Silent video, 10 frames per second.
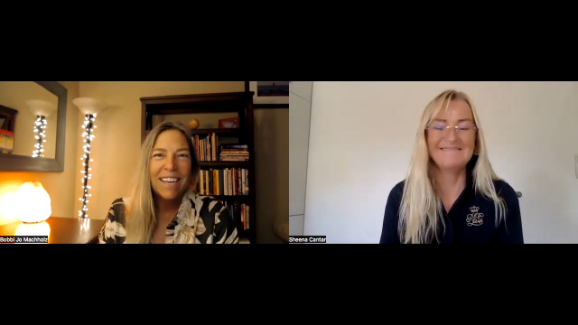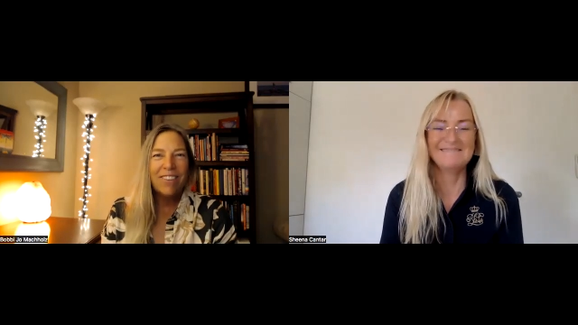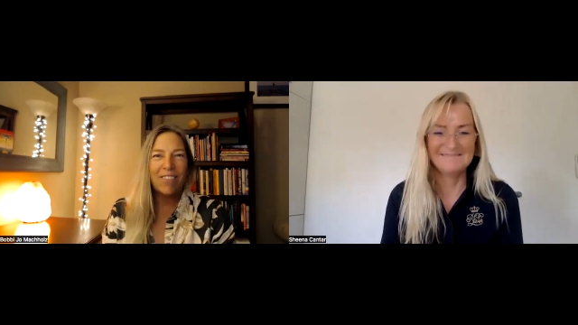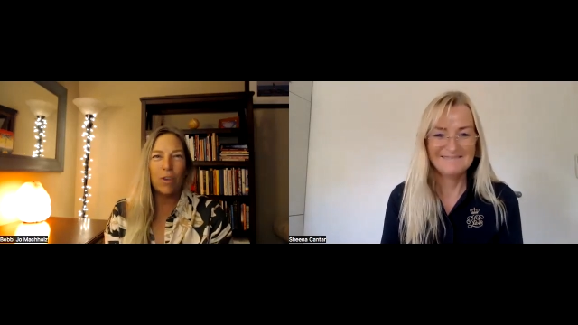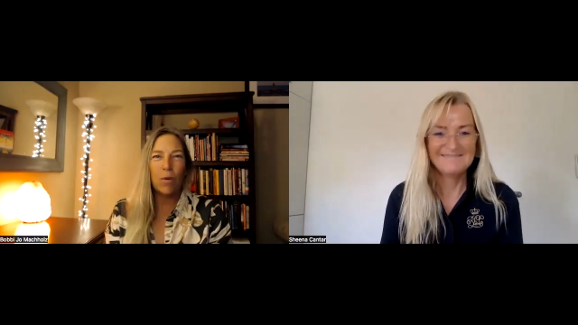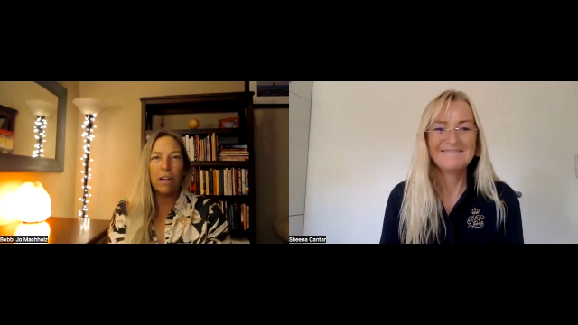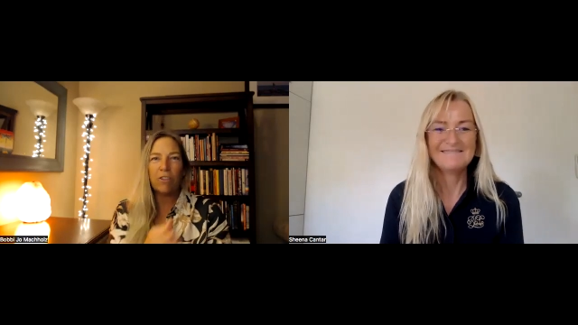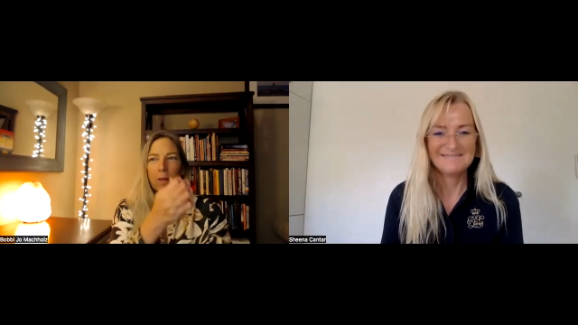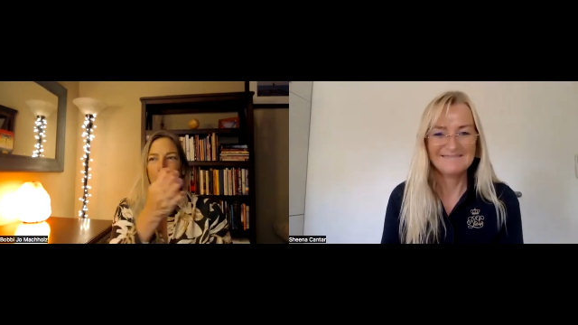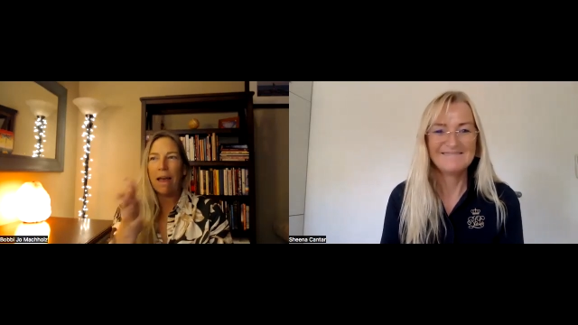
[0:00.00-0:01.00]
Speaker 1: So you
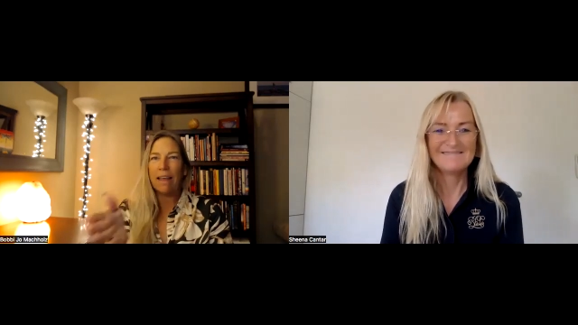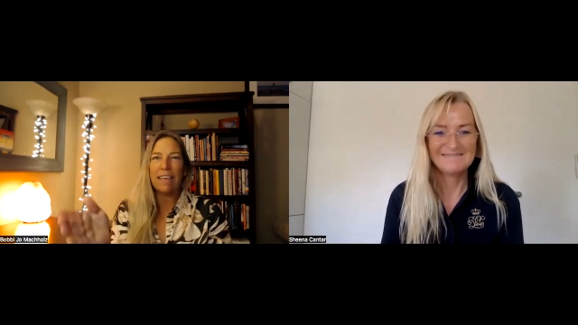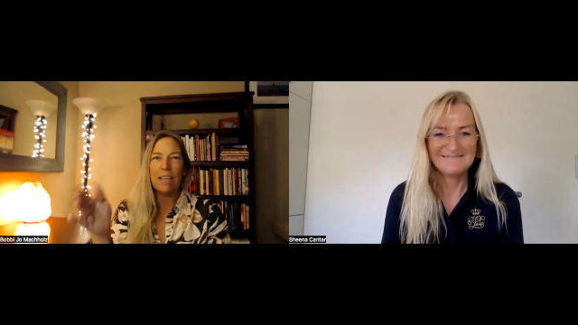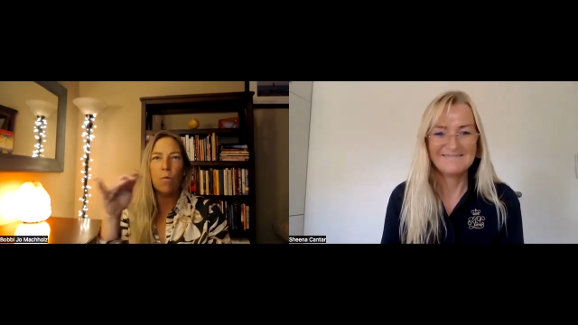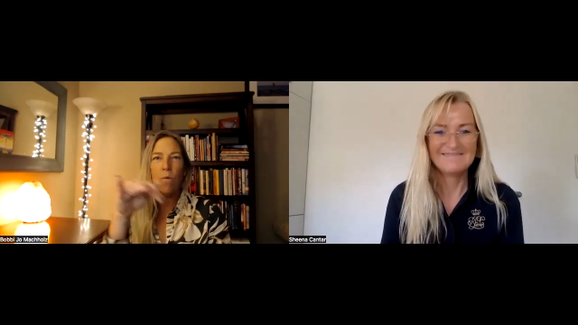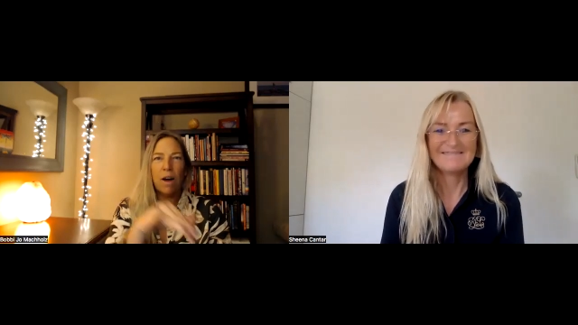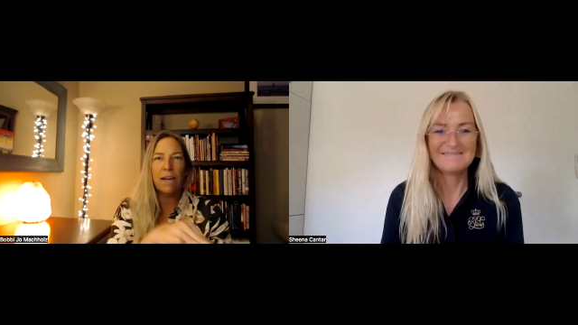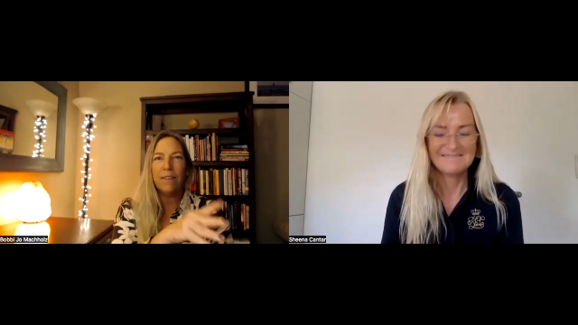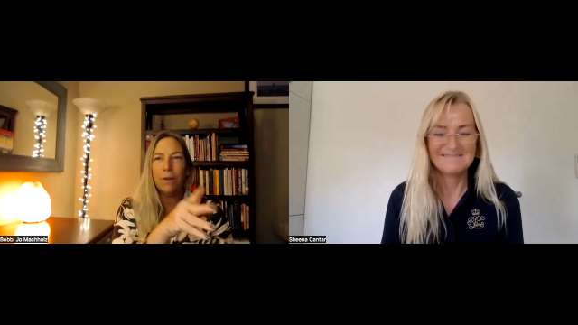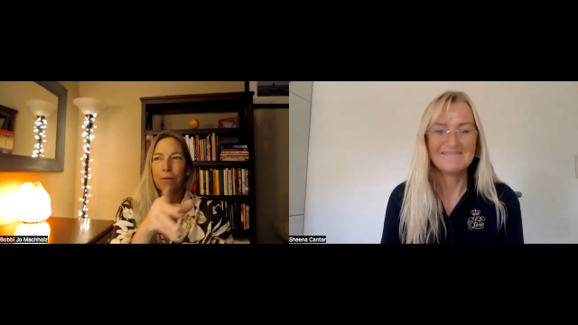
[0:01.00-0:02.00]
watch the path that you
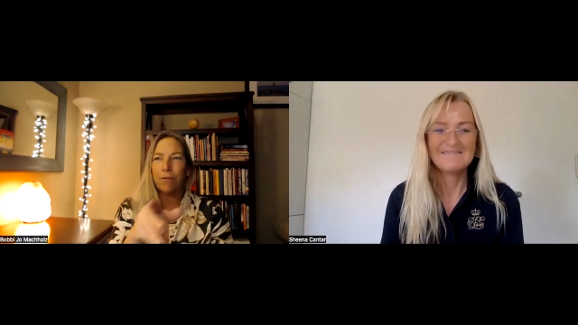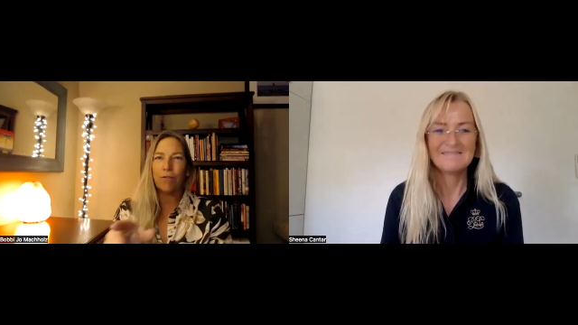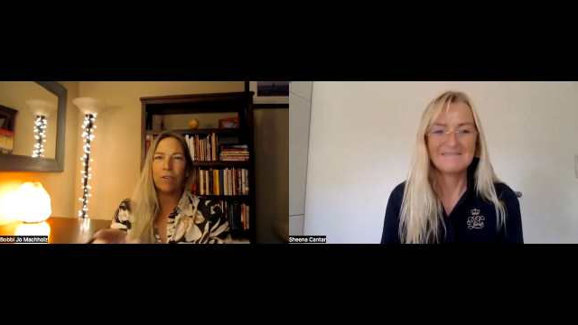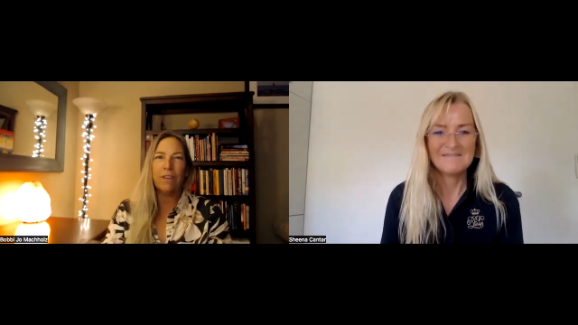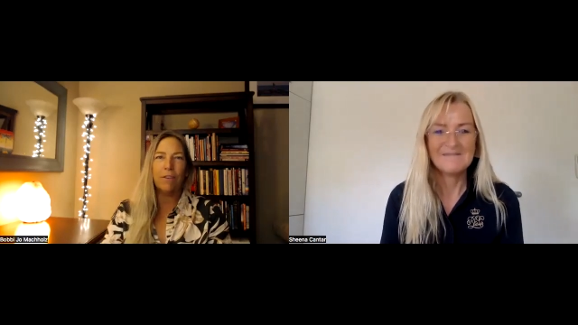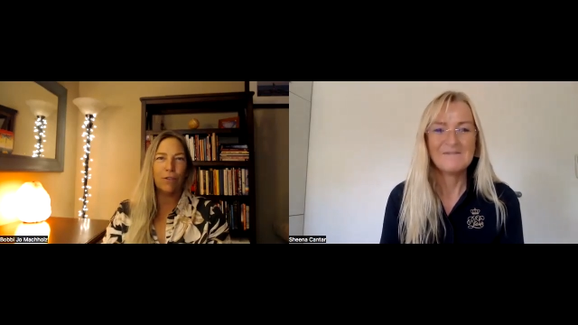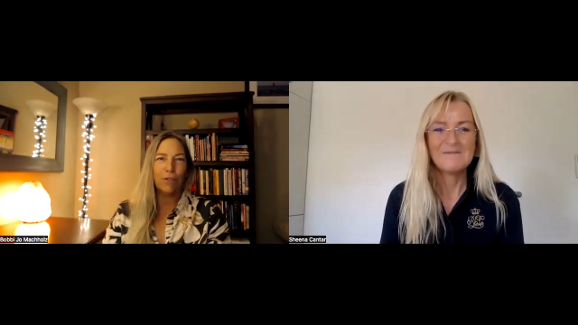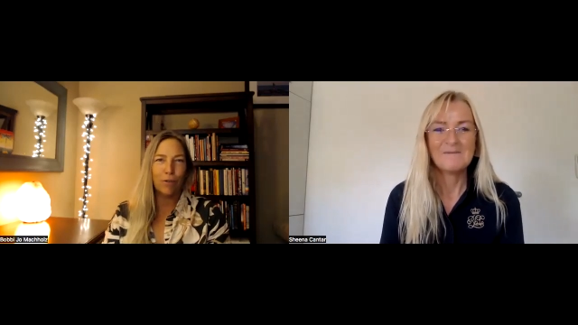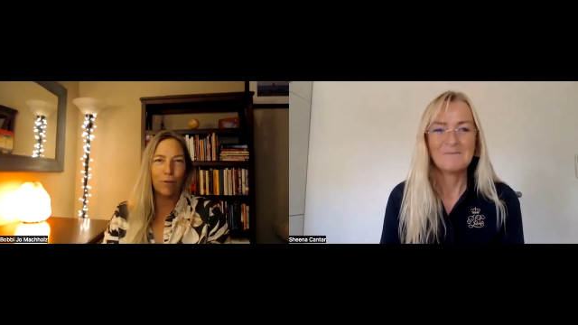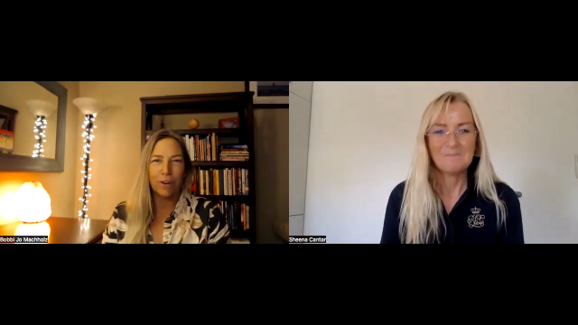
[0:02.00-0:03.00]
want in those trees for
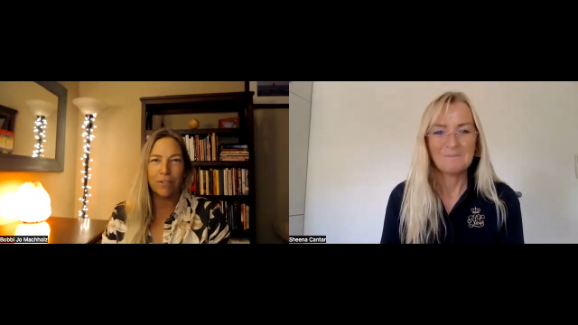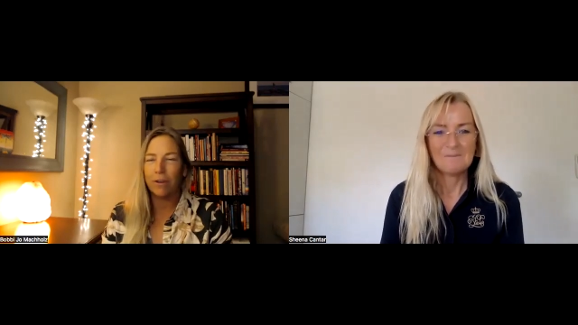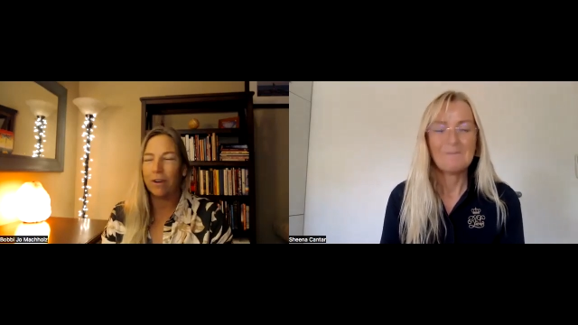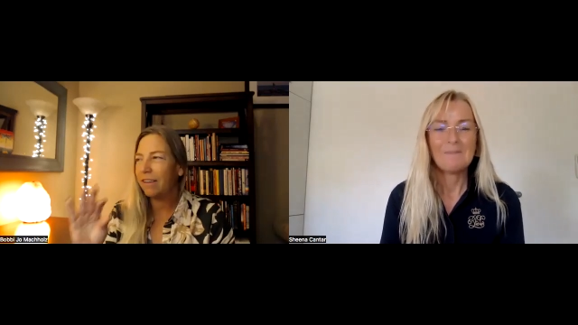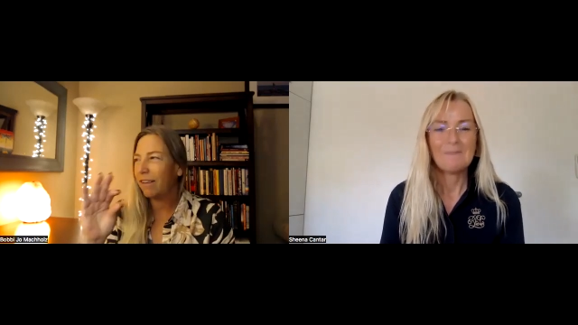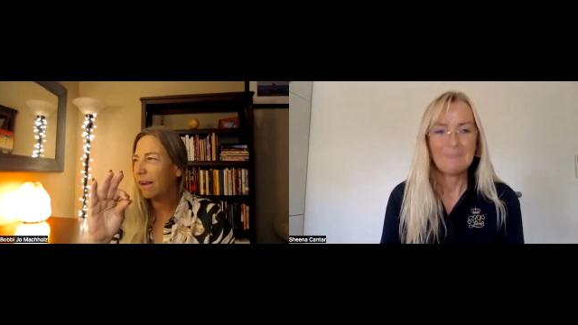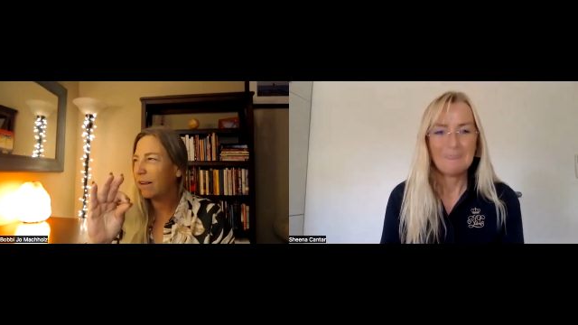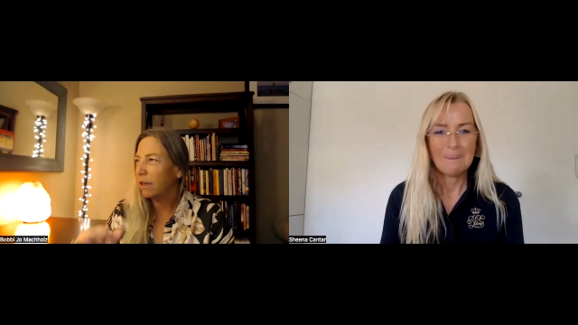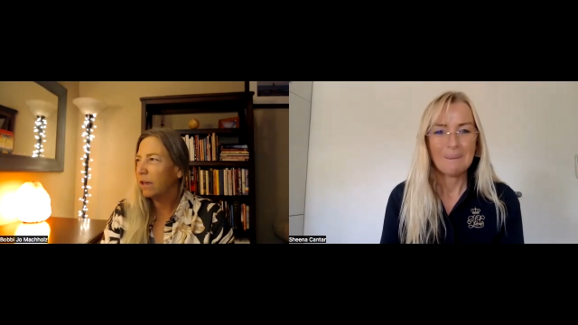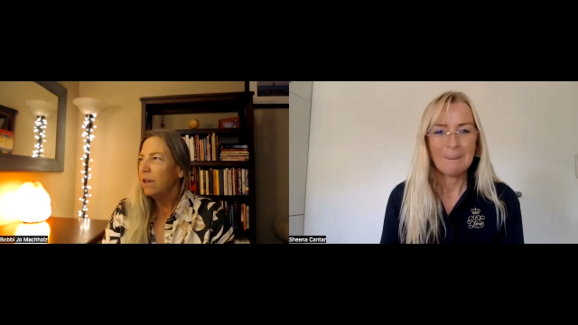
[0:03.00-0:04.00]
sure. So
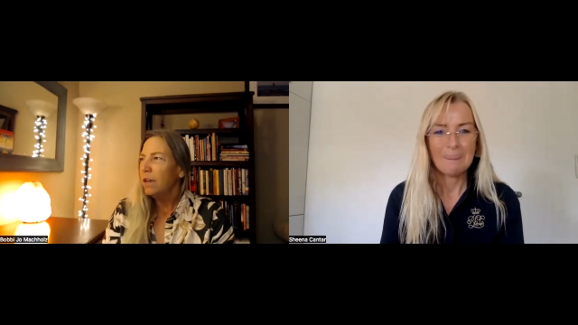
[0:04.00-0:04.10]
exactly.